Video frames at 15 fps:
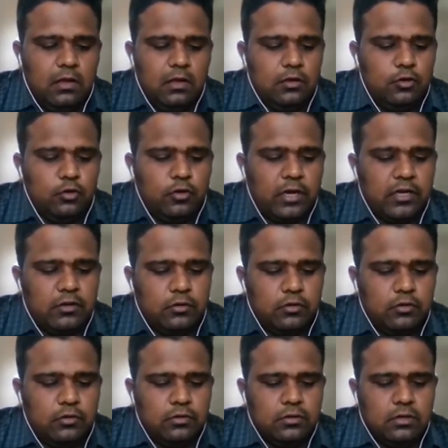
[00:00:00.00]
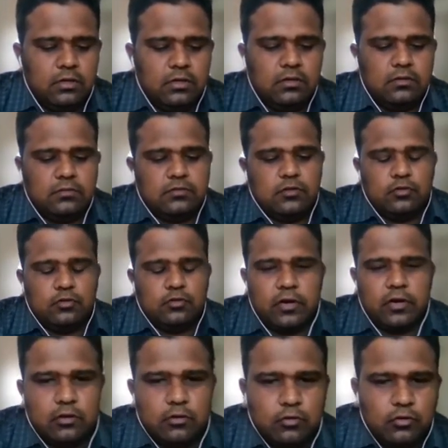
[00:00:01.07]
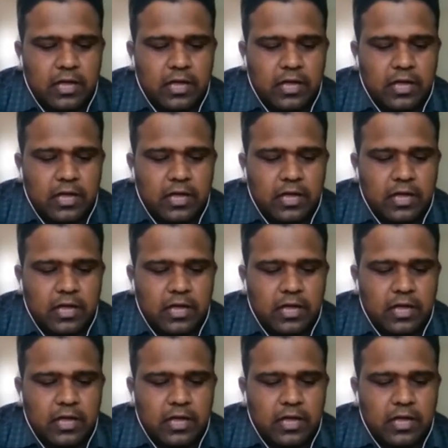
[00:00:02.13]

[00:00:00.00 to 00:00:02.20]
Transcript: conclude,